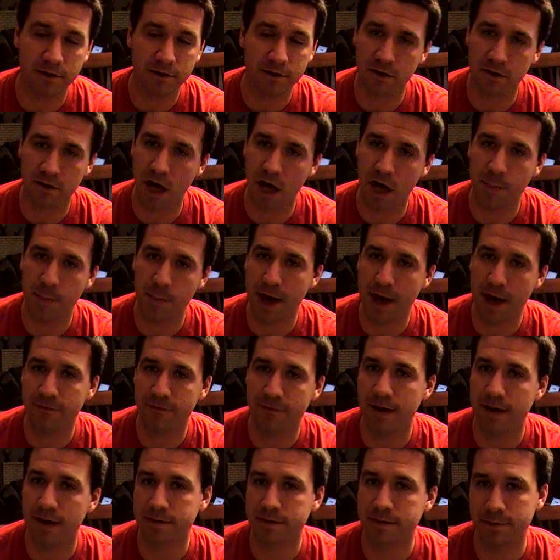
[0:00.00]
There's a lot of bad
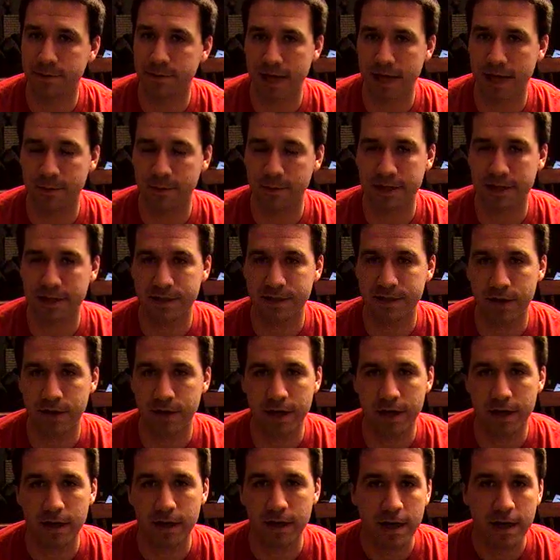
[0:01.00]
vibes coming out of
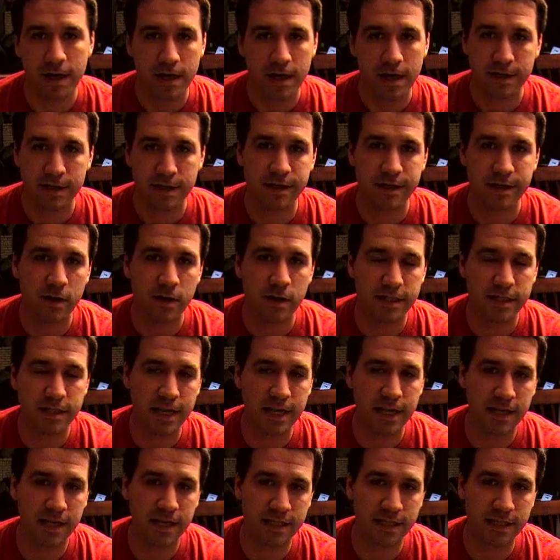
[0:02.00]
Minnesota, so
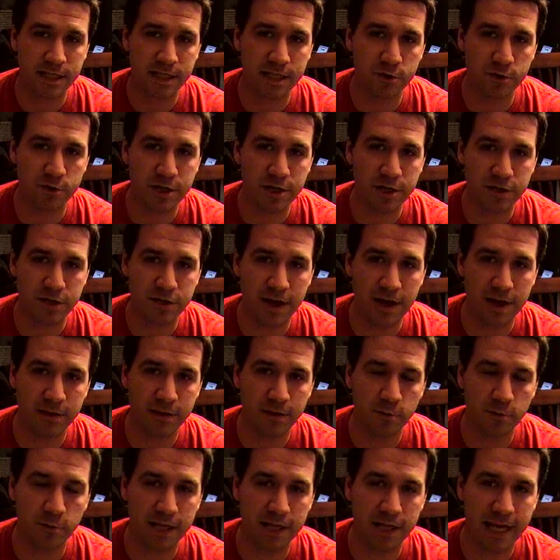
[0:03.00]
it's a situation you
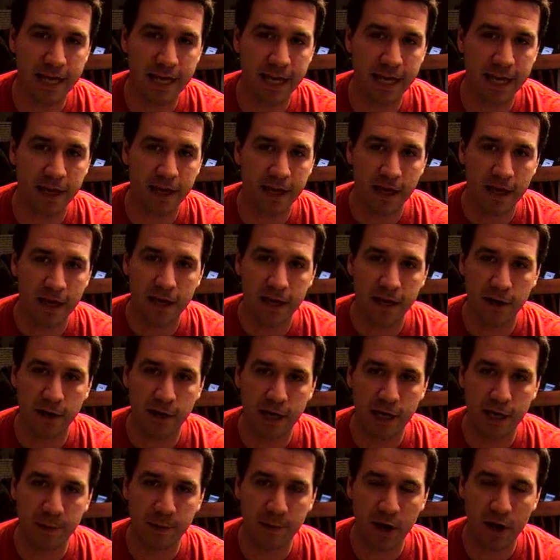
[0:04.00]
definitely want to take, you
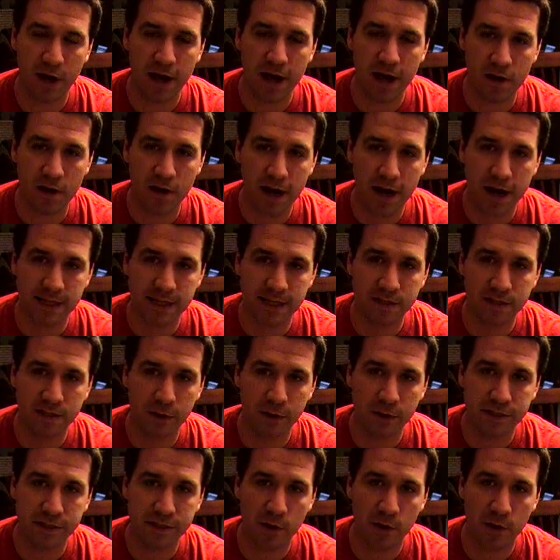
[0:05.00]
know, keep your eye on as the
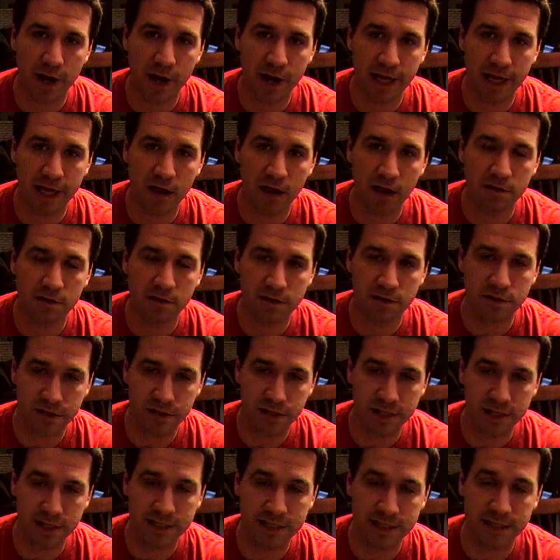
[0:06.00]
weeks go by, getting closer
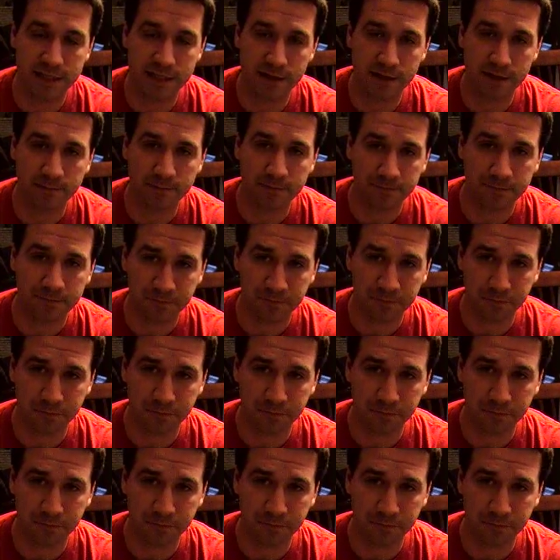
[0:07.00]
to the season.